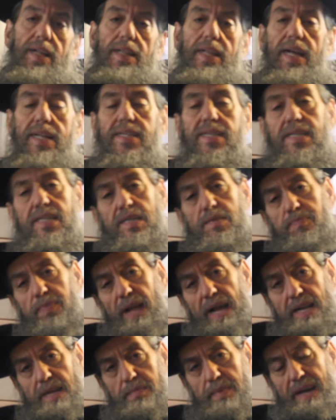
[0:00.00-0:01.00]
Let's
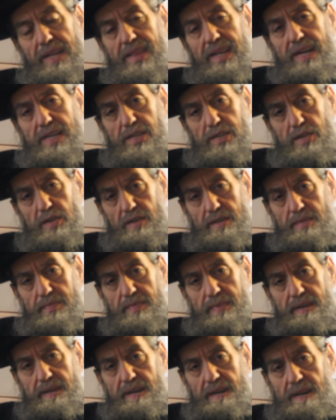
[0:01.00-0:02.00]
explain about the askonim.
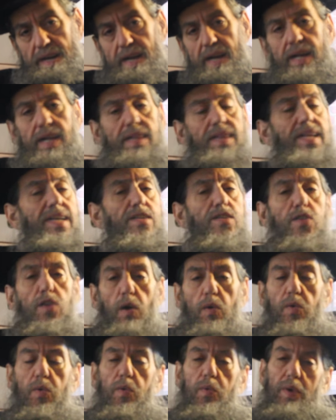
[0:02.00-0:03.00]
There's
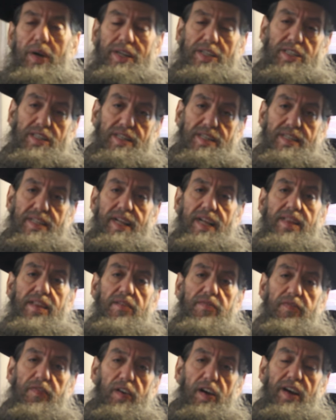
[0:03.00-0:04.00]
no question that
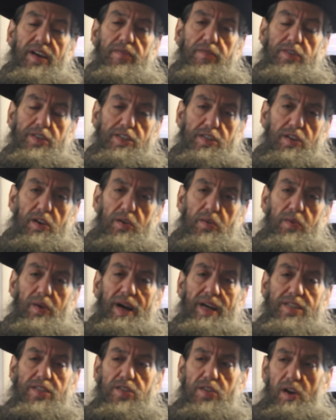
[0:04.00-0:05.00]
the five or so
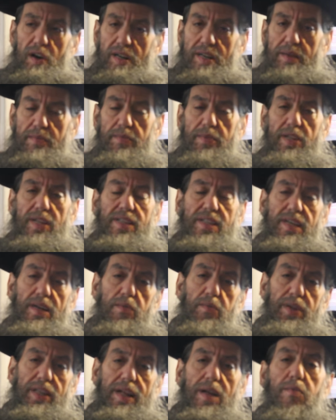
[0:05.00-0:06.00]
askonim that
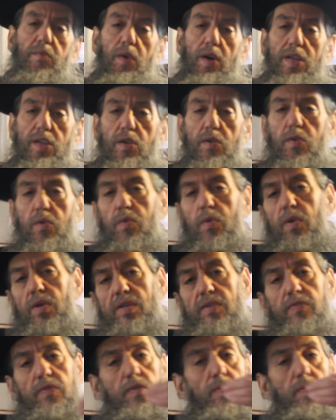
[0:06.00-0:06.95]
deal with NYU, all of